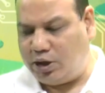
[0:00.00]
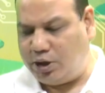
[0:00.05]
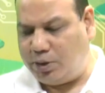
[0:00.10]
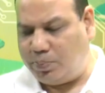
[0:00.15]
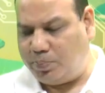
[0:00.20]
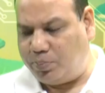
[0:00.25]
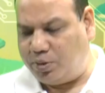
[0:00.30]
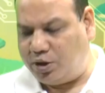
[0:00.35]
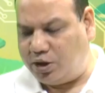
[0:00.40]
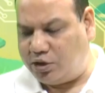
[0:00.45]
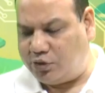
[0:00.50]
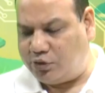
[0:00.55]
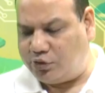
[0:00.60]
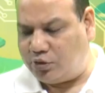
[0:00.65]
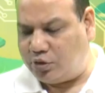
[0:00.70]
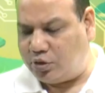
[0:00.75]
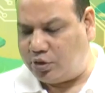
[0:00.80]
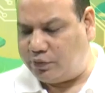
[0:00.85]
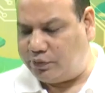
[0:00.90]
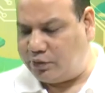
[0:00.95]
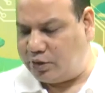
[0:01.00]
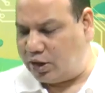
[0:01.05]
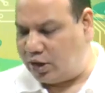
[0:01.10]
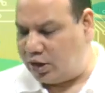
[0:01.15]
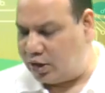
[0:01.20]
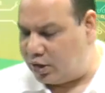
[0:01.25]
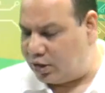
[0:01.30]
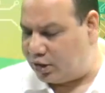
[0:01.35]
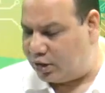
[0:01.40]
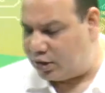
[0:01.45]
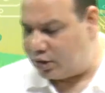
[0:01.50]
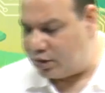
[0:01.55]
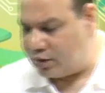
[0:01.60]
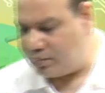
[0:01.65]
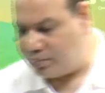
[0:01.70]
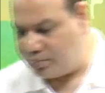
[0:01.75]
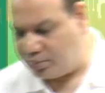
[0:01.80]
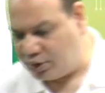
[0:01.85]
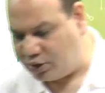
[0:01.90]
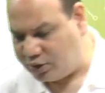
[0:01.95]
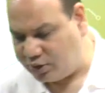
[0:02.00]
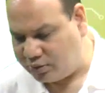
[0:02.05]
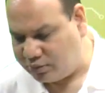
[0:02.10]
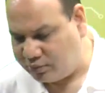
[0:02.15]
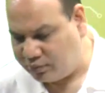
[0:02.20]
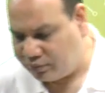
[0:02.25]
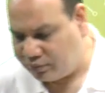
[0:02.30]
EPS of target company